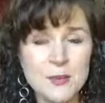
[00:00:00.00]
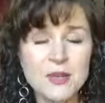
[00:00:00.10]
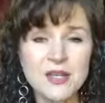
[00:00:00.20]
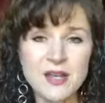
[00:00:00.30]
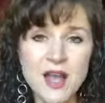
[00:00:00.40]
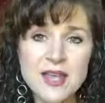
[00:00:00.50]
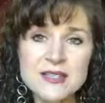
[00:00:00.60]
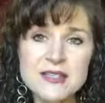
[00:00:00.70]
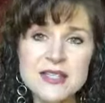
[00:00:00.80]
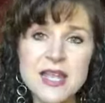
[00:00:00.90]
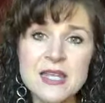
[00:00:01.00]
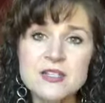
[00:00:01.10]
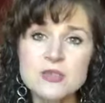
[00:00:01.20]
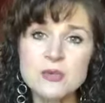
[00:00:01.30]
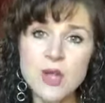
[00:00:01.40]
but God is saying
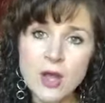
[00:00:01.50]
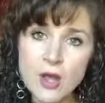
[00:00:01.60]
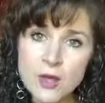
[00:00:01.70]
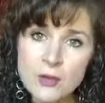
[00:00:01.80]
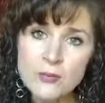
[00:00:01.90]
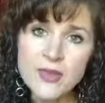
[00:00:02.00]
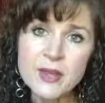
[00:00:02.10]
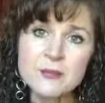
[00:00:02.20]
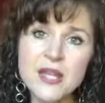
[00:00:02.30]
to calm them